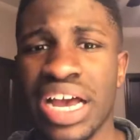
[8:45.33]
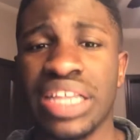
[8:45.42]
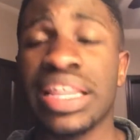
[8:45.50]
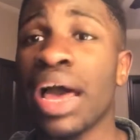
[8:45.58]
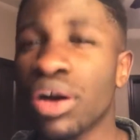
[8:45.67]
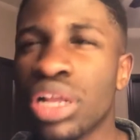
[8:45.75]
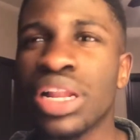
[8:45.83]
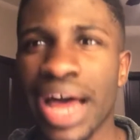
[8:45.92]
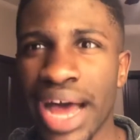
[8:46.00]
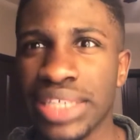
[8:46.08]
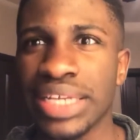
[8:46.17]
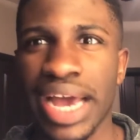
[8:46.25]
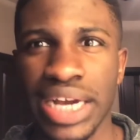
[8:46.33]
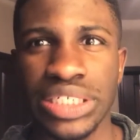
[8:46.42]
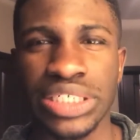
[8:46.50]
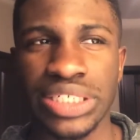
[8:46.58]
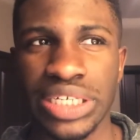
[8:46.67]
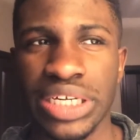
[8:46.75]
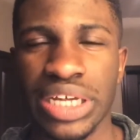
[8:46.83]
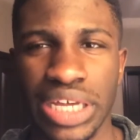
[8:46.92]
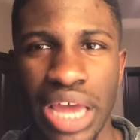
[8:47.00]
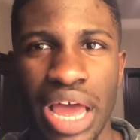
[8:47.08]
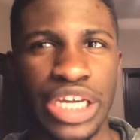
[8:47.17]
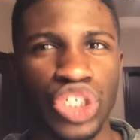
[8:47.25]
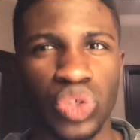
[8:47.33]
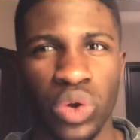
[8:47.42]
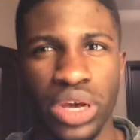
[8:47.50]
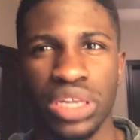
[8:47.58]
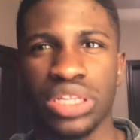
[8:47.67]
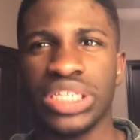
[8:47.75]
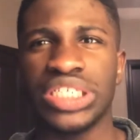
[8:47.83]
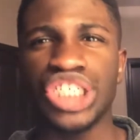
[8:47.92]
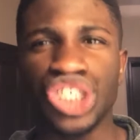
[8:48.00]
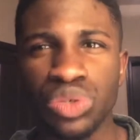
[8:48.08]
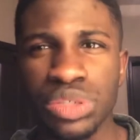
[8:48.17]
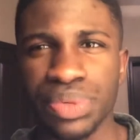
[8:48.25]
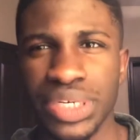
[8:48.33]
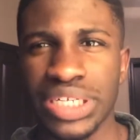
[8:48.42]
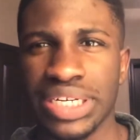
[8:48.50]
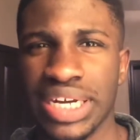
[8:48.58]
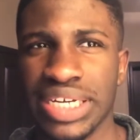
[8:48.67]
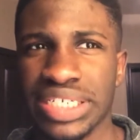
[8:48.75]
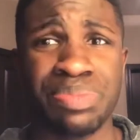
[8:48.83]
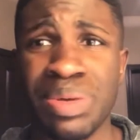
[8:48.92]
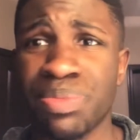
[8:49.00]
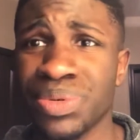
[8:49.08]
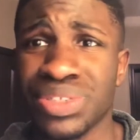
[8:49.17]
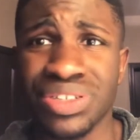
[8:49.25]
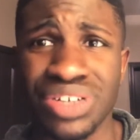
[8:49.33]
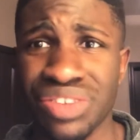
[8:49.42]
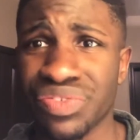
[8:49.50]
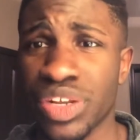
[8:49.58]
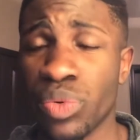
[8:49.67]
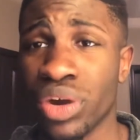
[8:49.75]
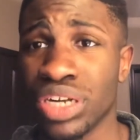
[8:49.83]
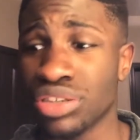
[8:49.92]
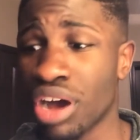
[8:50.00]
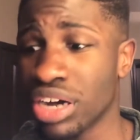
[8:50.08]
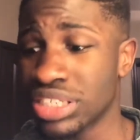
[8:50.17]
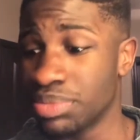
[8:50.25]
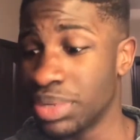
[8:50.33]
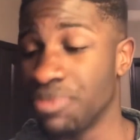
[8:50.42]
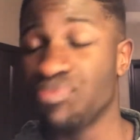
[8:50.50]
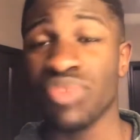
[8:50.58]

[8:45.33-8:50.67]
that class I actually did enjoy. The teacher was pretty nice. People still didn't really want to talk to me.